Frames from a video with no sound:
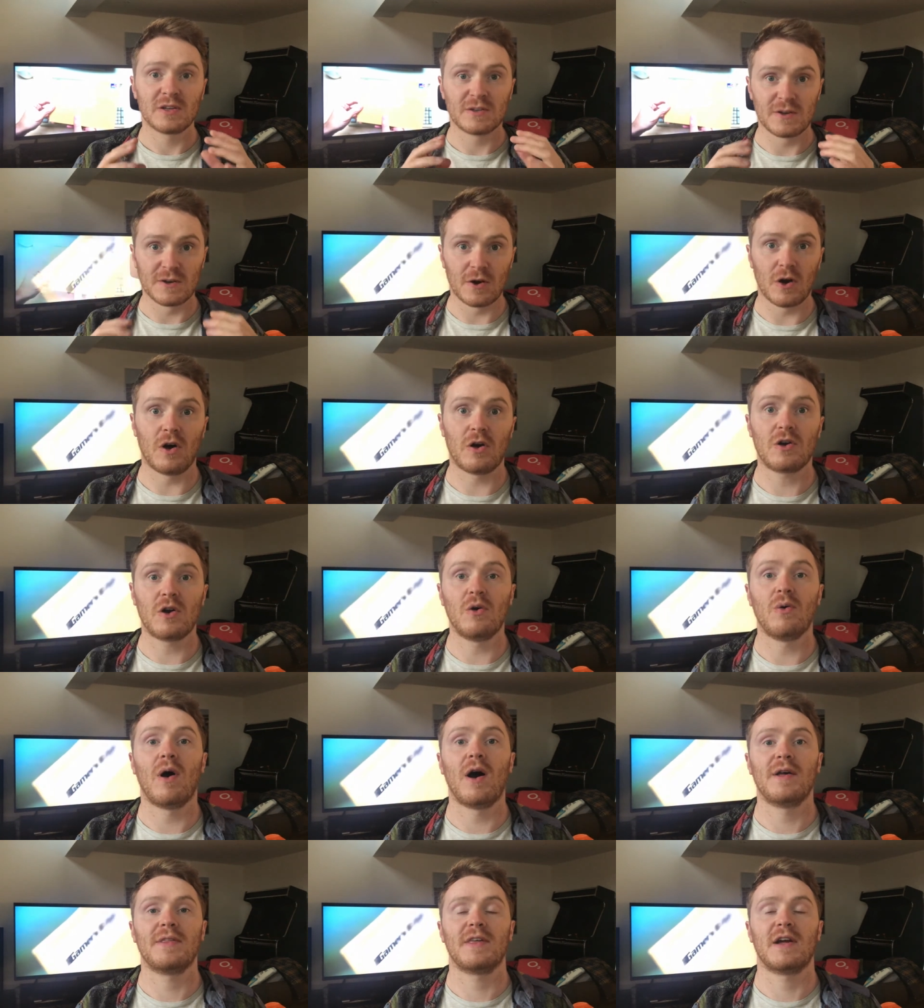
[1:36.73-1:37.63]
Do not
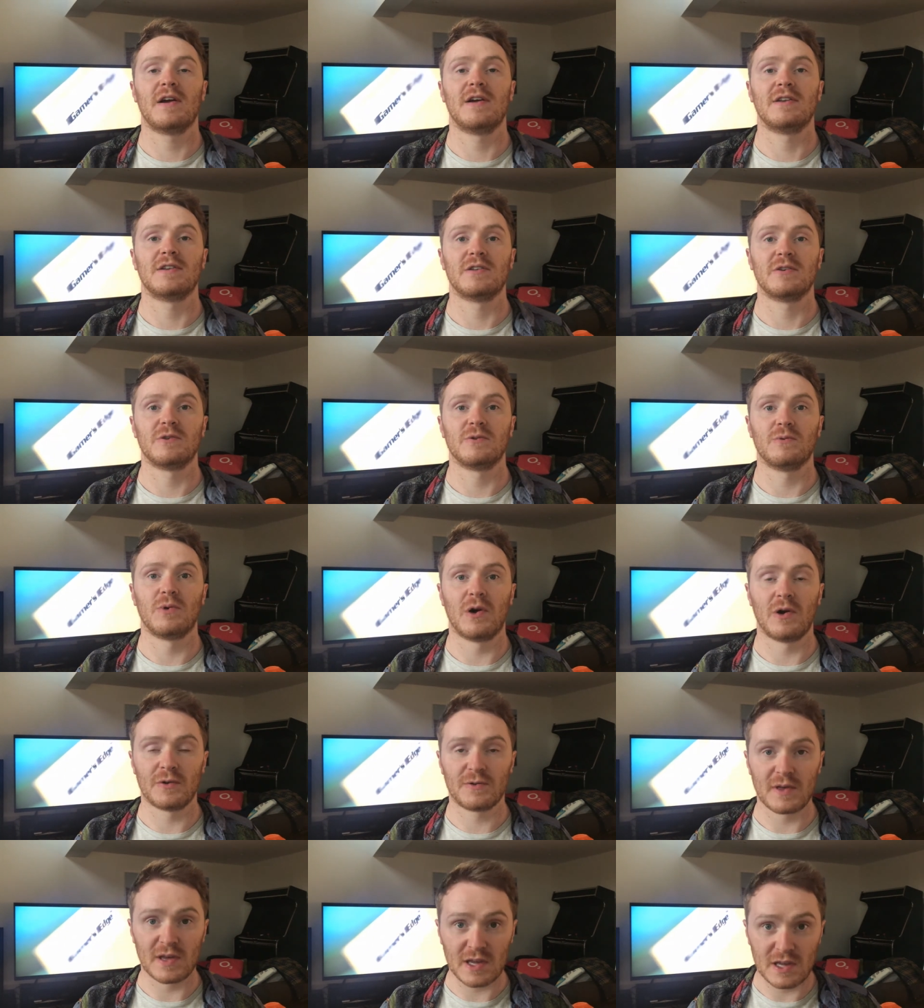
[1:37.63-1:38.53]
go out there into the
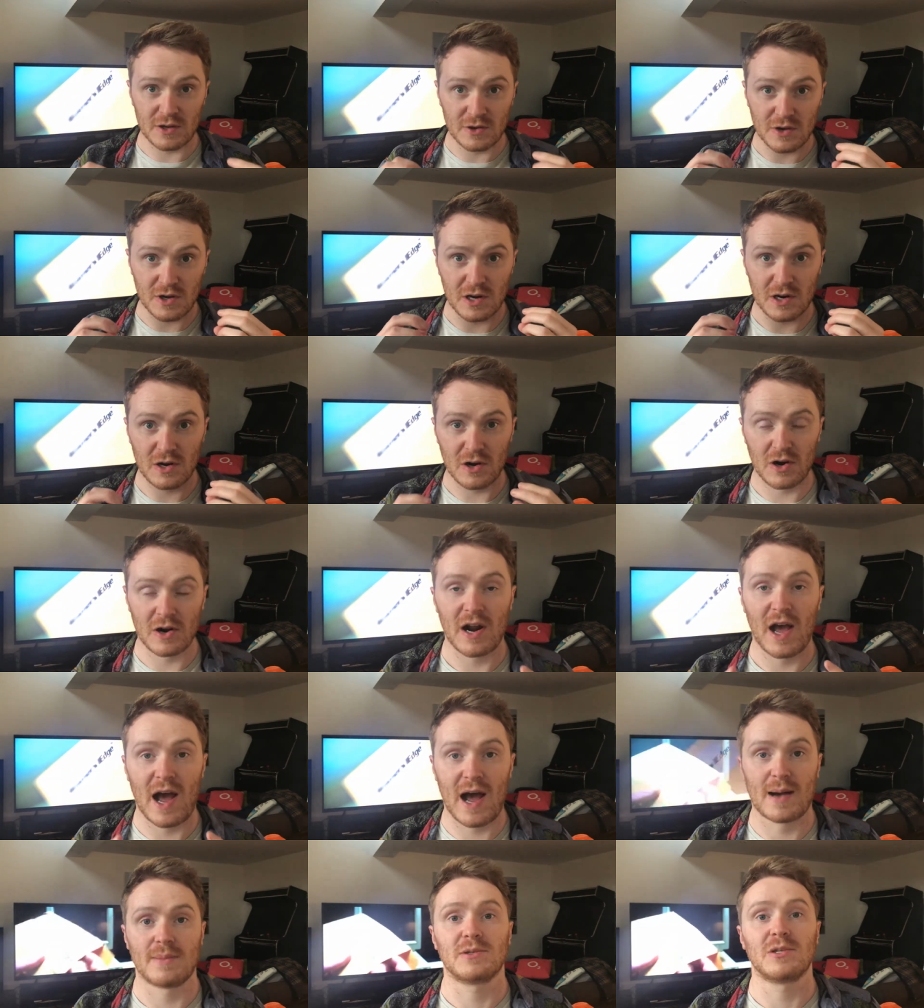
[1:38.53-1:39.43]
world thinking you can learn
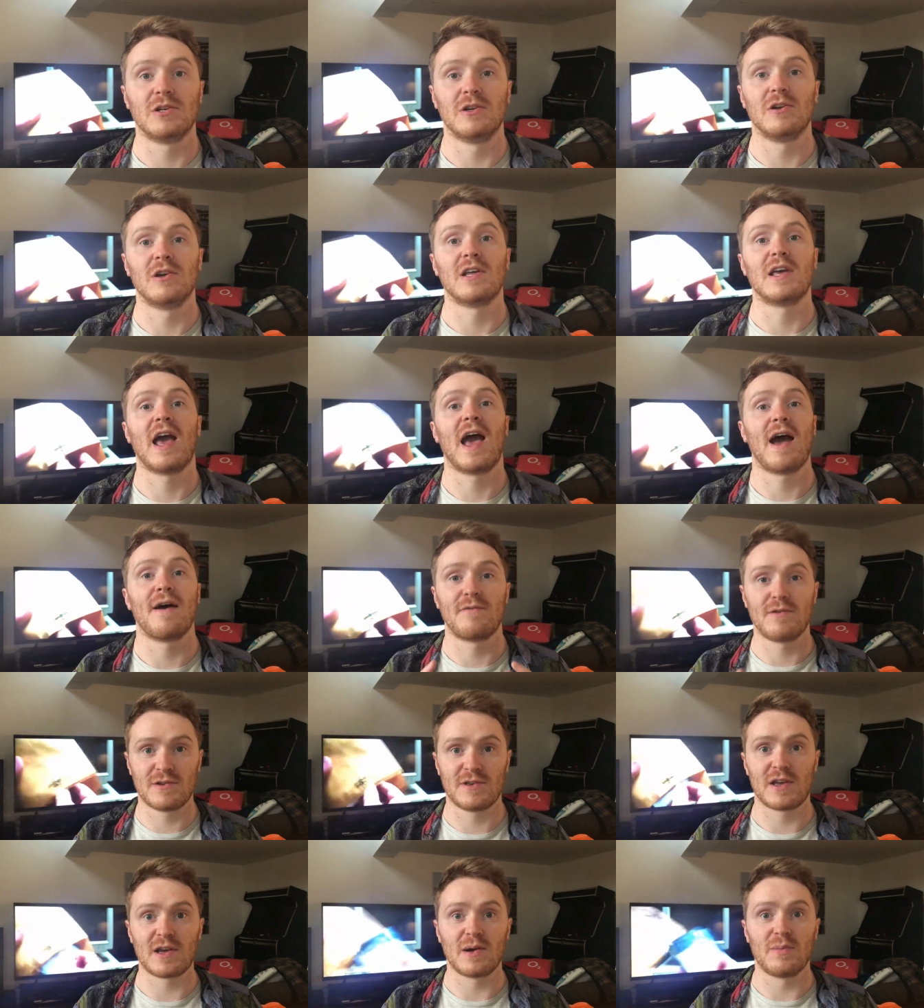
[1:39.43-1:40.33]
absolutely
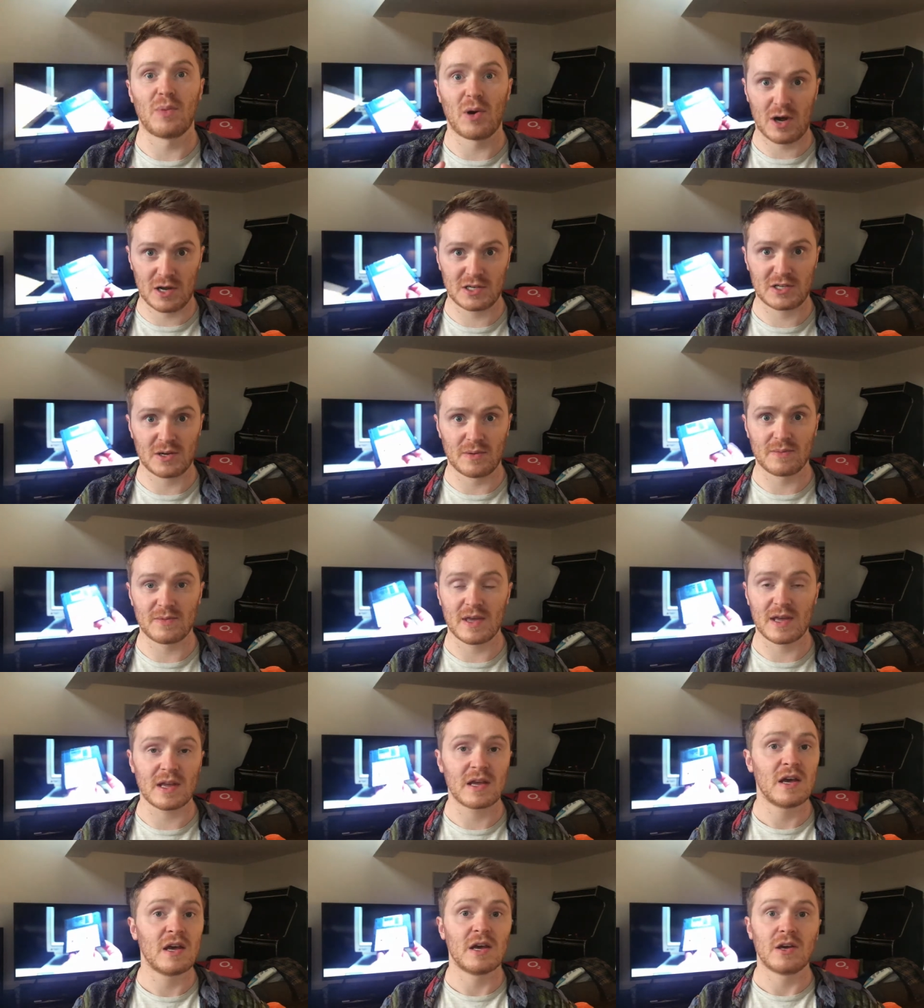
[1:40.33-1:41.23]
everything about
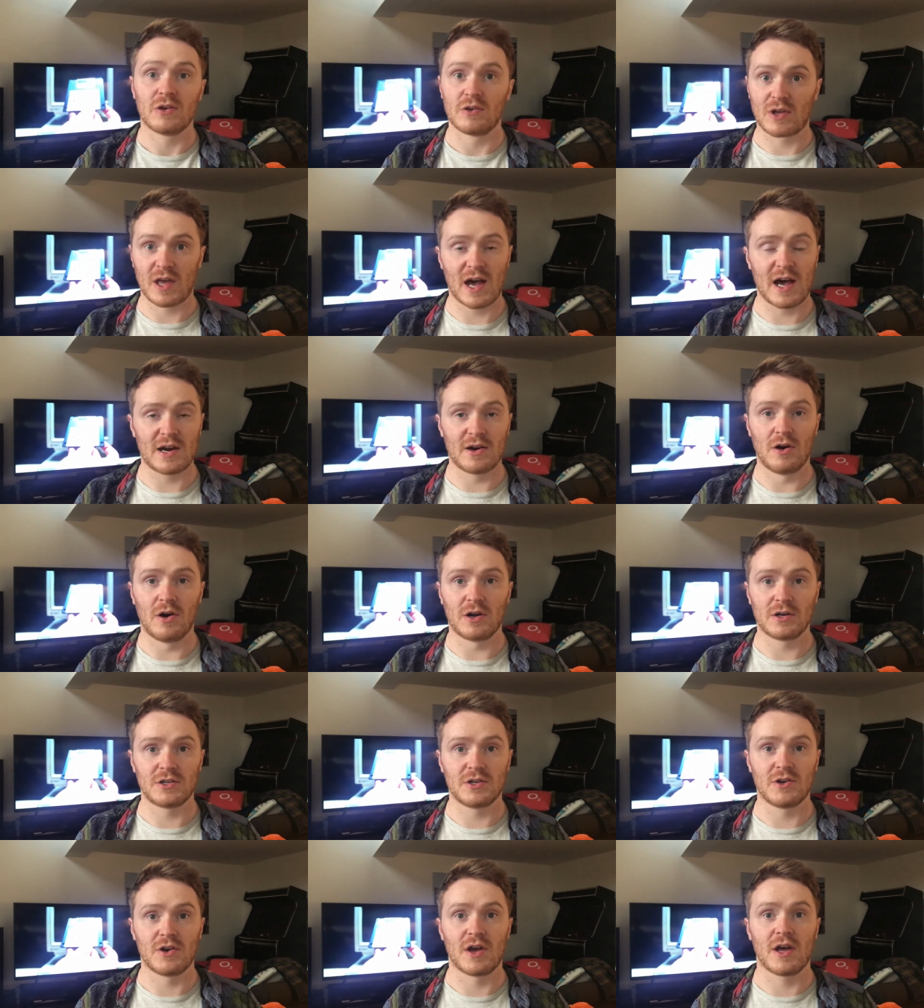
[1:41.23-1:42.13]
something. You
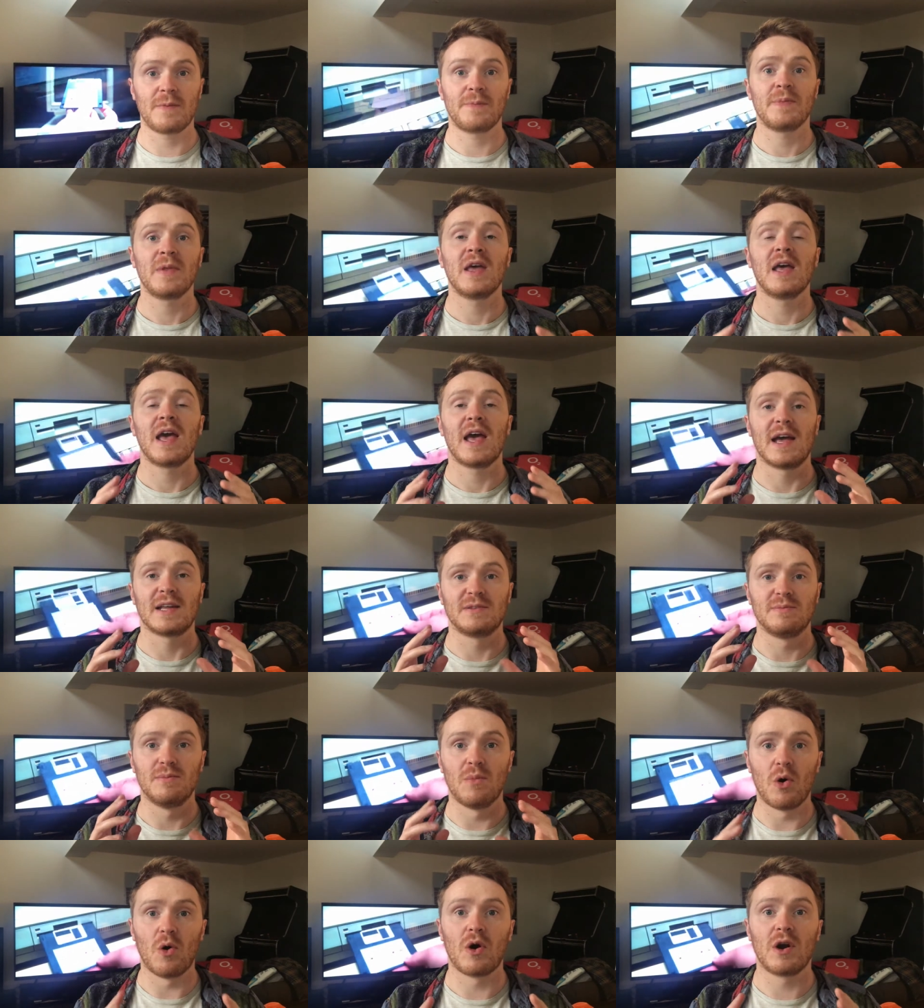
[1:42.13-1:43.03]
cannot do it. It's
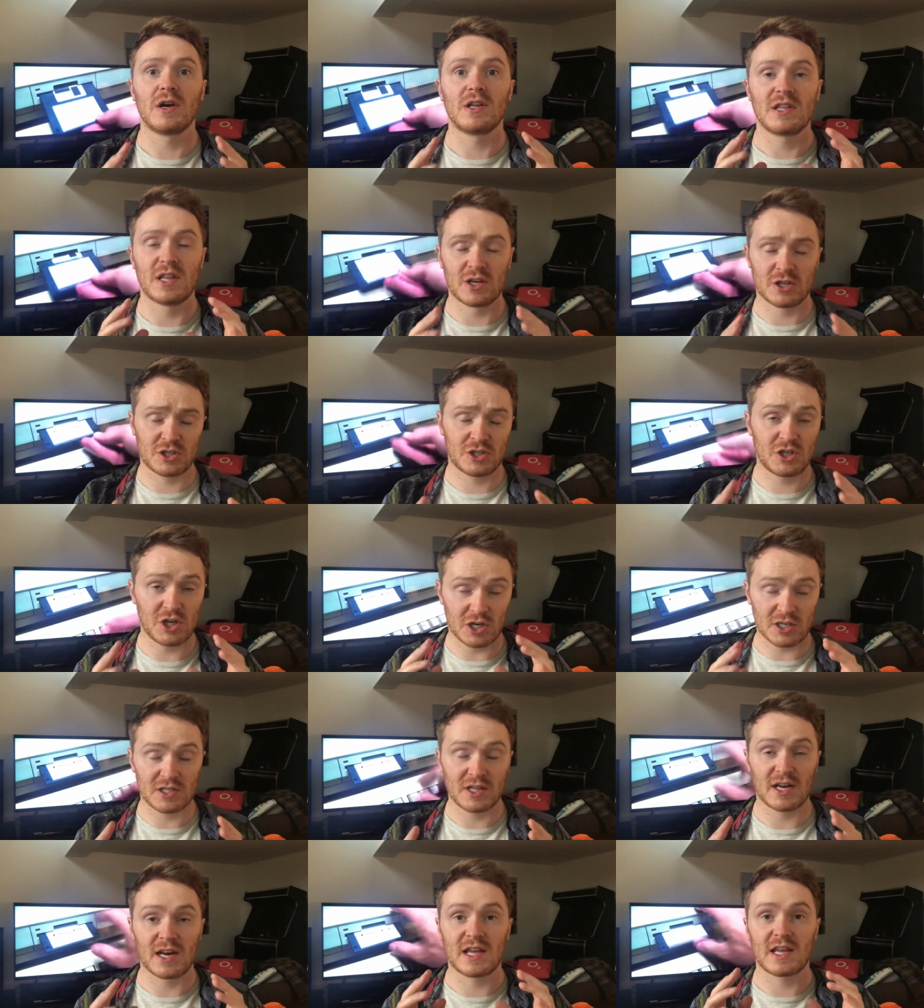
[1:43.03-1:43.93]
more
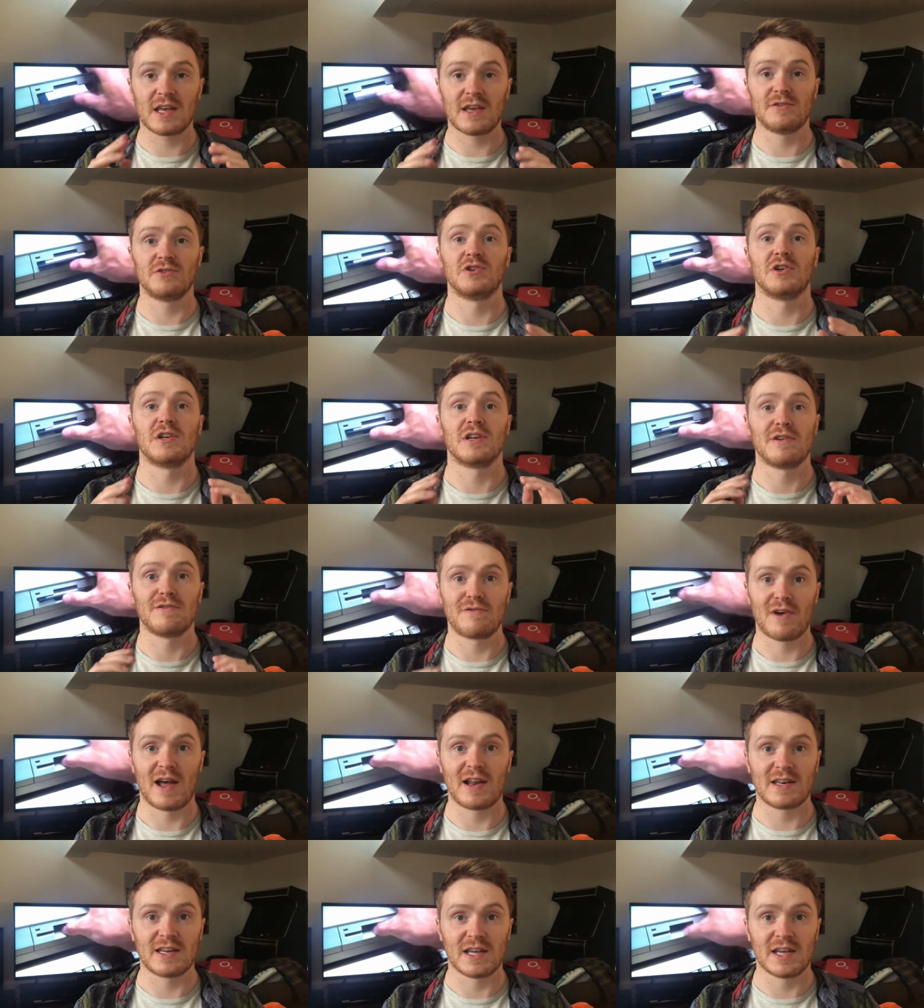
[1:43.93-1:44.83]
just that it gives you an
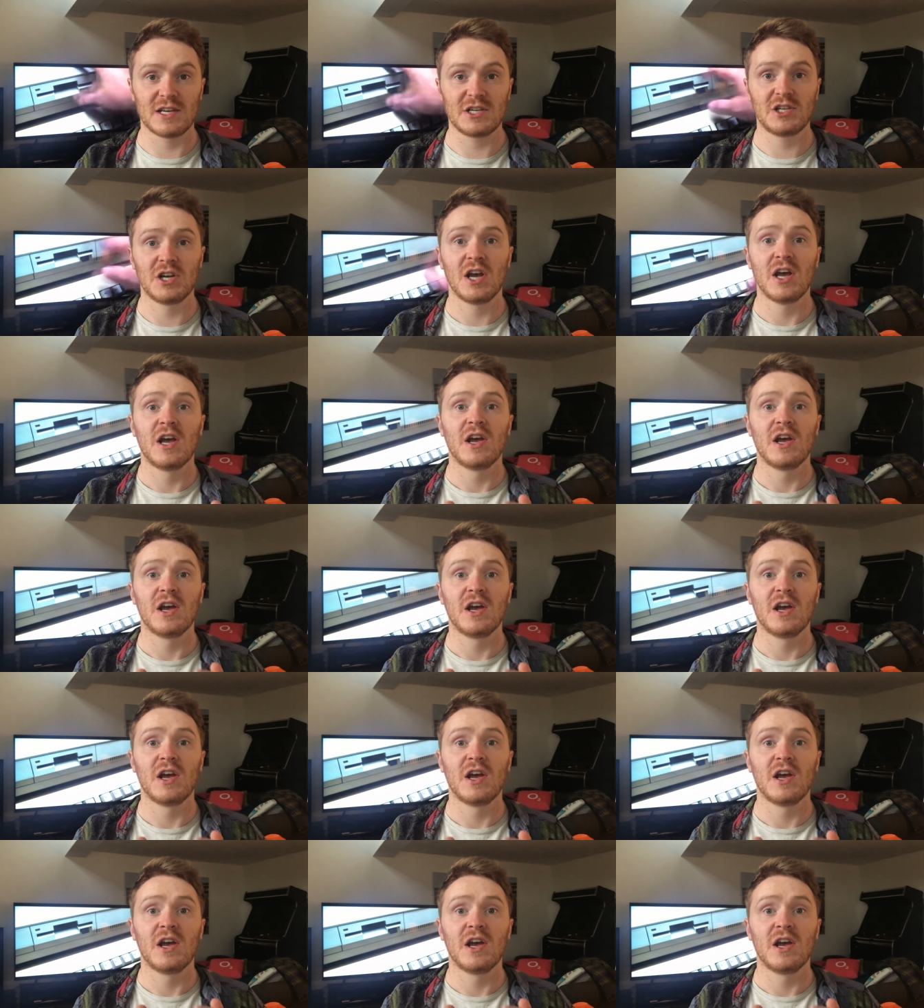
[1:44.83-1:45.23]
advantage.